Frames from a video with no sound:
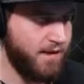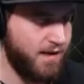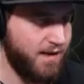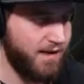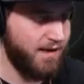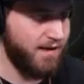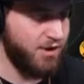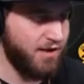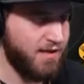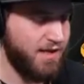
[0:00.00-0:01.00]
And
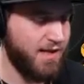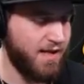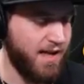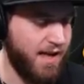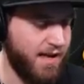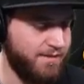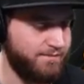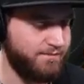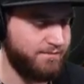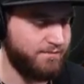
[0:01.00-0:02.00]
just like that,
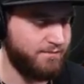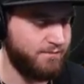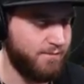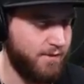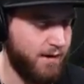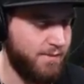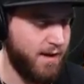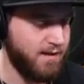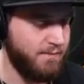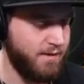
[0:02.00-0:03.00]
right
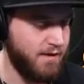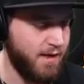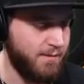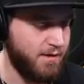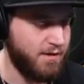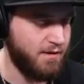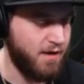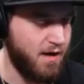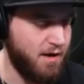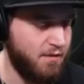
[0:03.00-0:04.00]
back to being damaged.
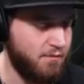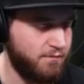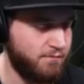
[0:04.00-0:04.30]
Oh.